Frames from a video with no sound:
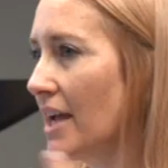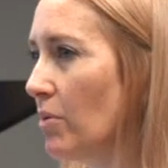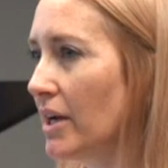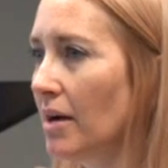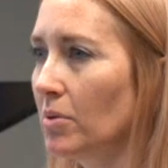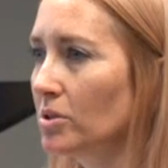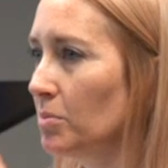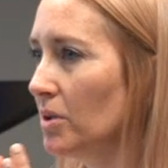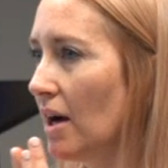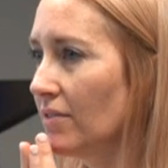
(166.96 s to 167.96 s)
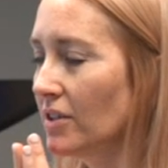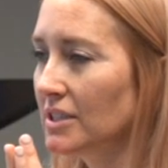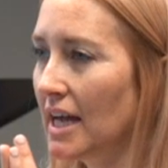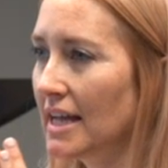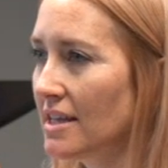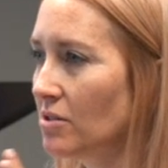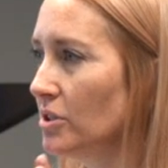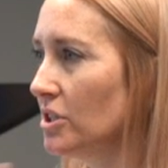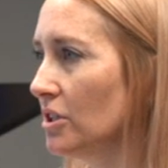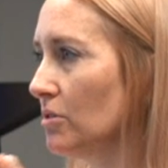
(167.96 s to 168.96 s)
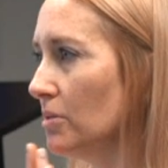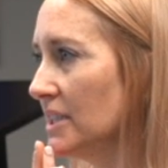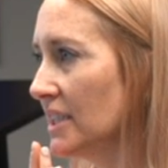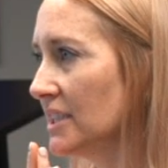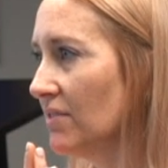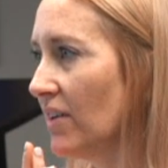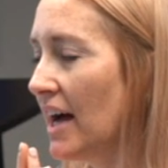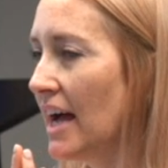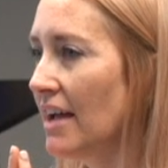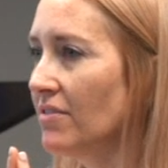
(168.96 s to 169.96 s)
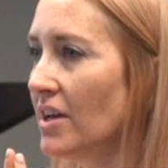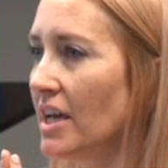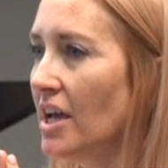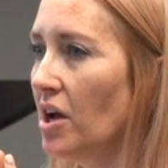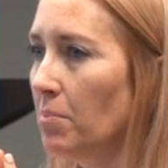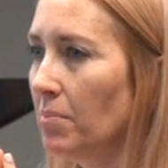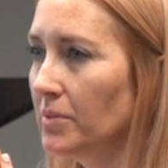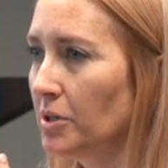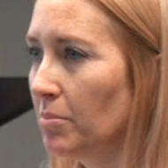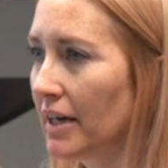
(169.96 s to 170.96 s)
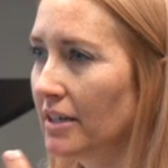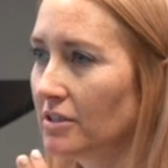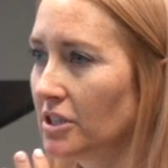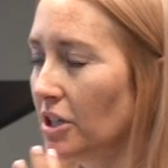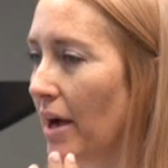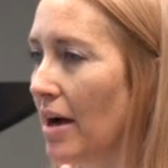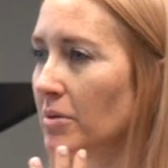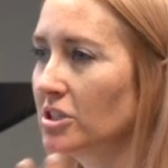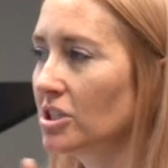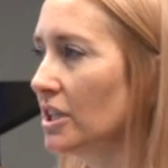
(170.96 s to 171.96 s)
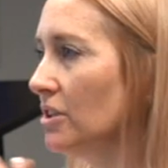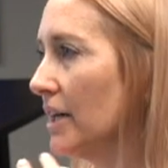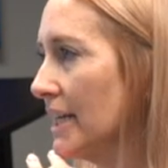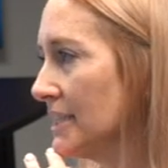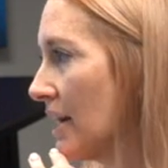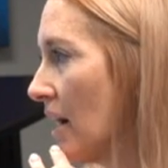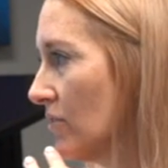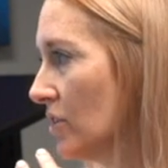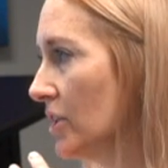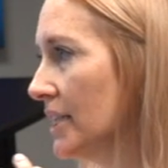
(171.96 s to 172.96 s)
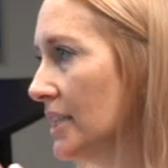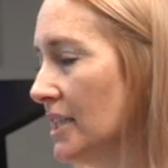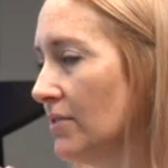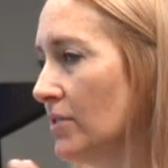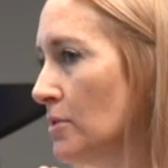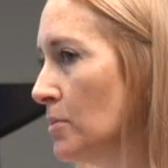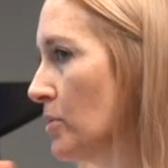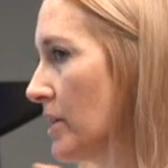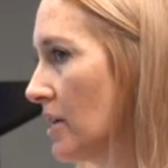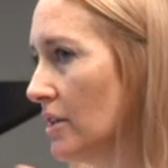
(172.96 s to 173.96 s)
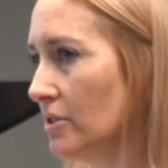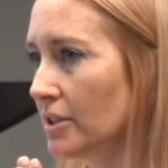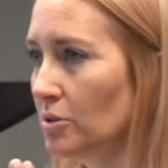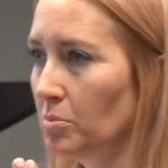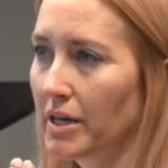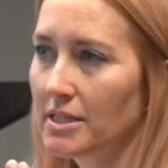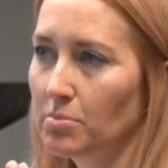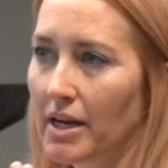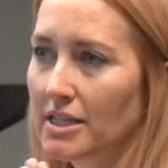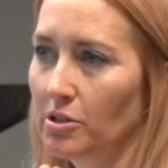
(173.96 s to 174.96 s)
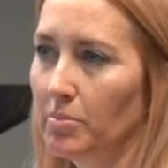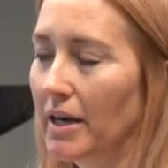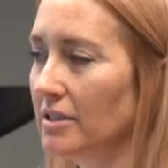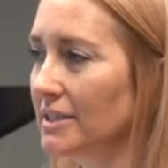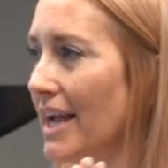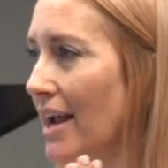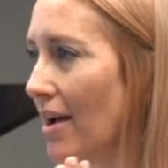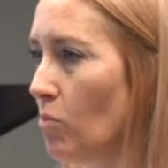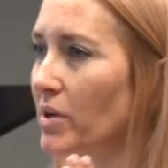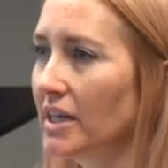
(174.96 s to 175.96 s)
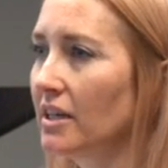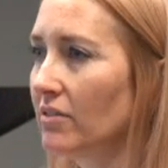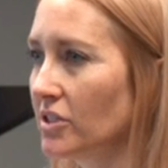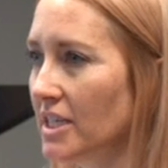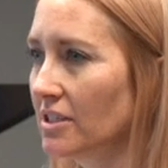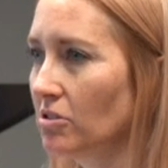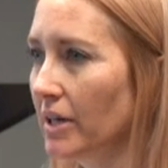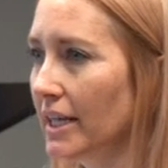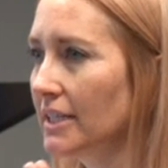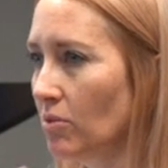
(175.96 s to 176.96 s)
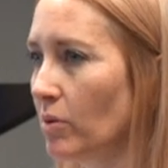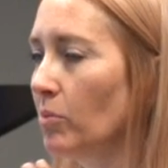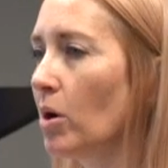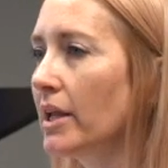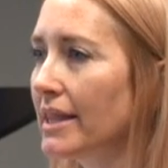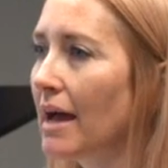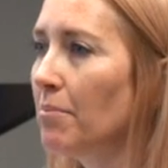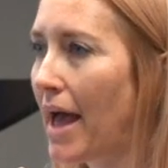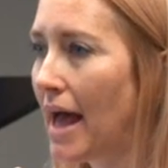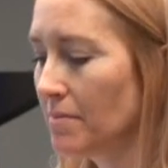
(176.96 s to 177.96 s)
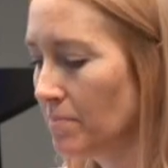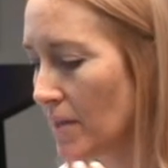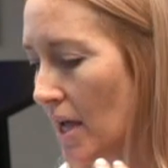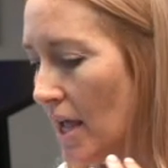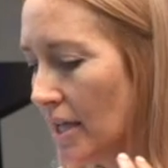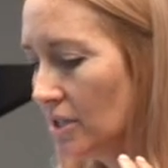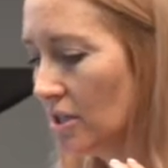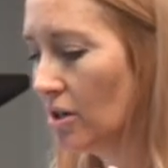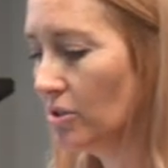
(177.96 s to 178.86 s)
hey, we got multiple offers. I think we should go $365. Your buyer, how much can you guys cover in the difference between contract or appraised price? Your buyers say, we can cover 10 grand and we want it that bad. So